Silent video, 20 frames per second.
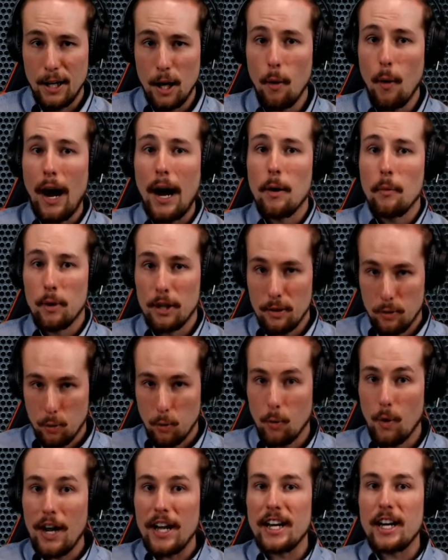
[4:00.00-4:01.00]
I would
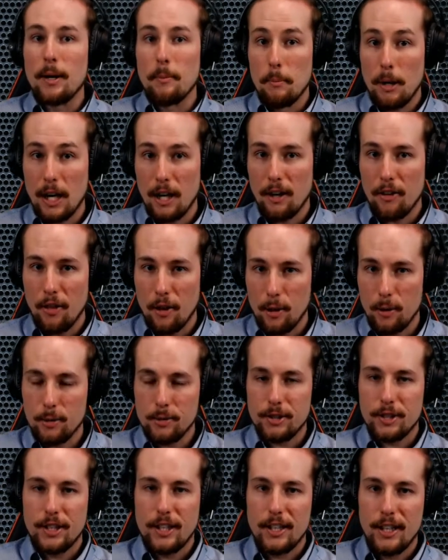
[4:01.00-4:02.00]
rank among those
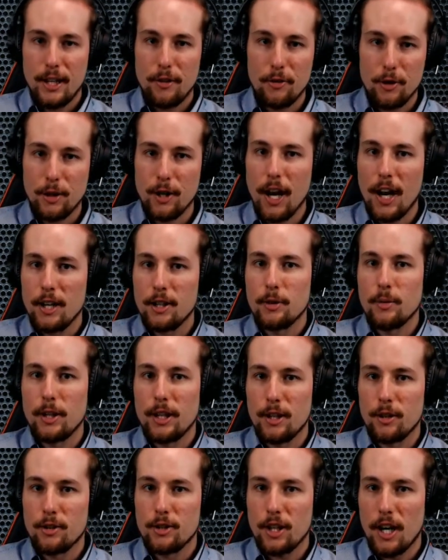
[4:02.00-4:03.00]
that if you're not doing your
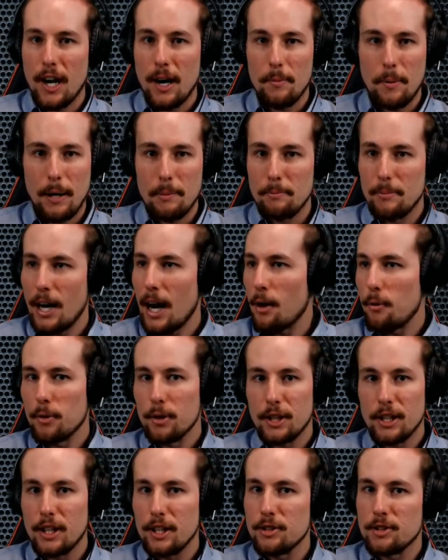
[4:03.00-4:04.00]
job, I'm not really
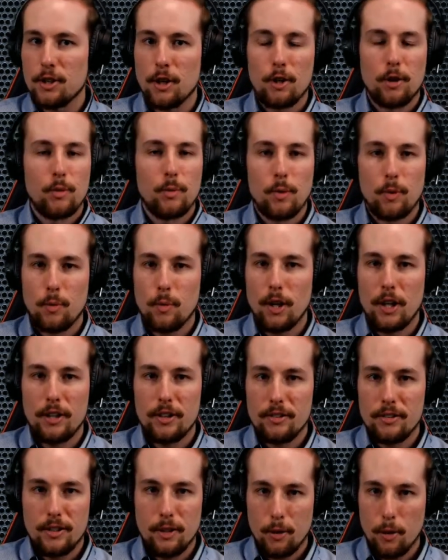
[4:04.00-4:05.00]
concerned with what
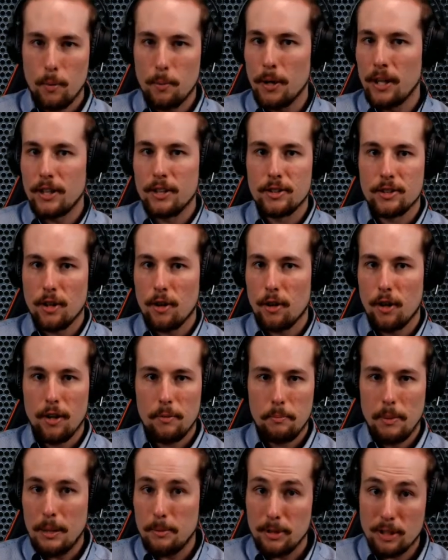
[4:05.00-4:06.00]
your opinions are on
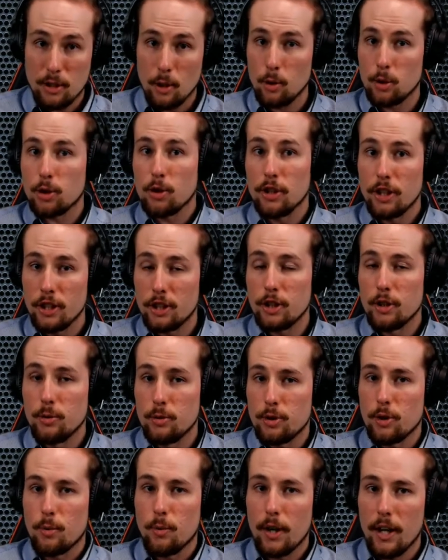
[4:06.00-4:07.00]
maybe social issues or
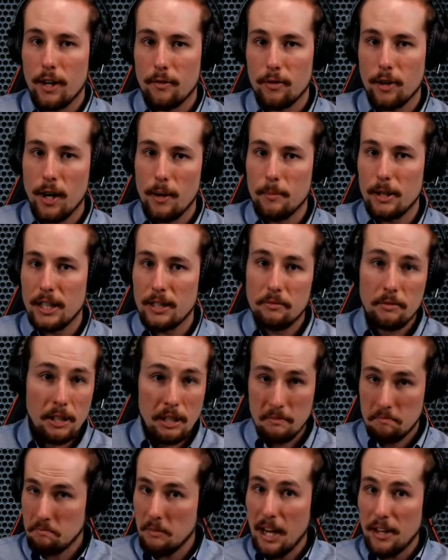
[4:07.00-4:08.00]
whatever. I mean,
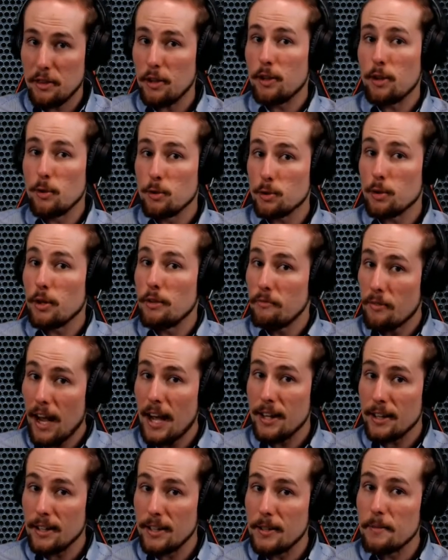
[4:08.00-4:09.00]
not that those are
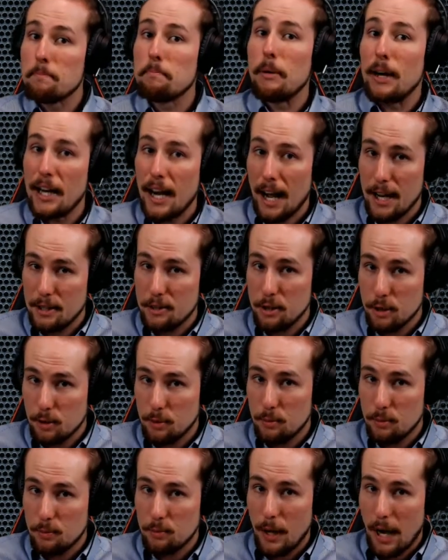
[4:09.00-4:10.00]
invalid, but I do,
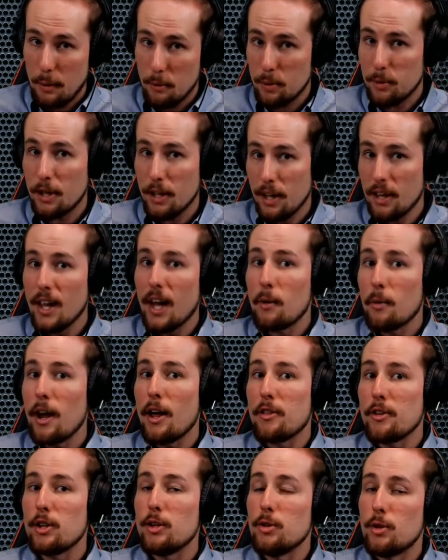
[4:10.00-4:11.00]
I would a lot rather
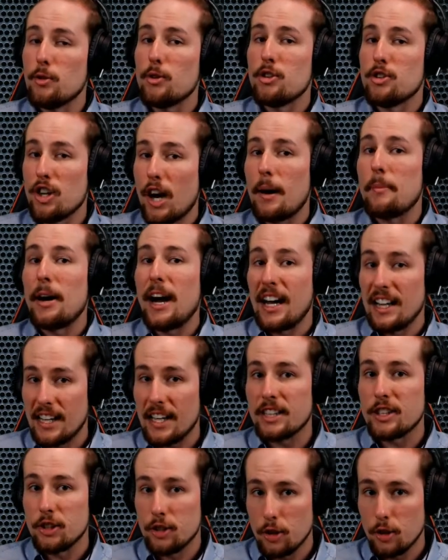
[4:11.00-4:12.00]
you do the job I
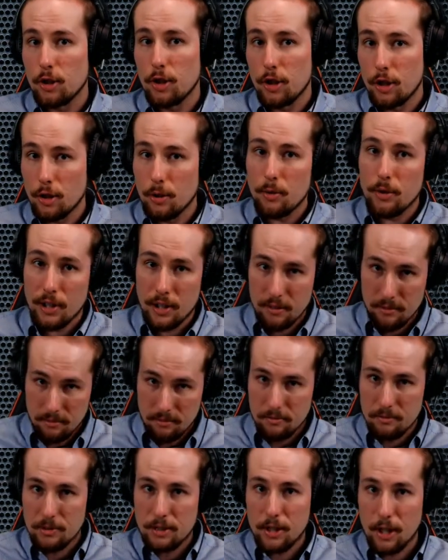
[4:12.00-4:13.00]
elected you to do than,
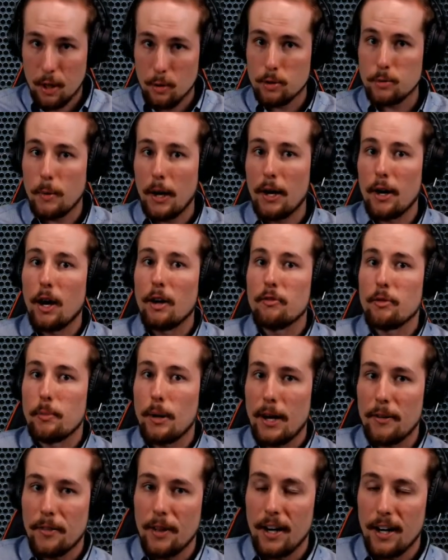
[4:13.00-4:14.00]
you know, spout off about
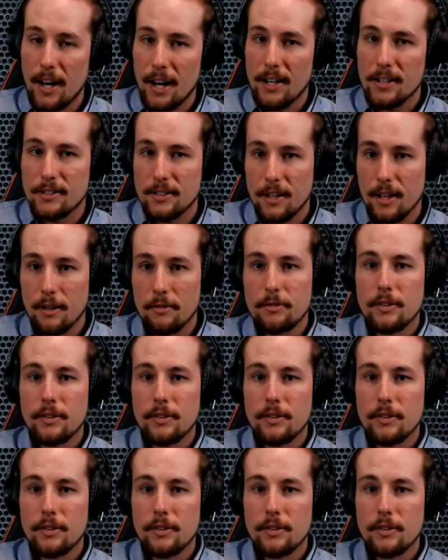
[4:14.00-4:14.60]
that kind of stuff.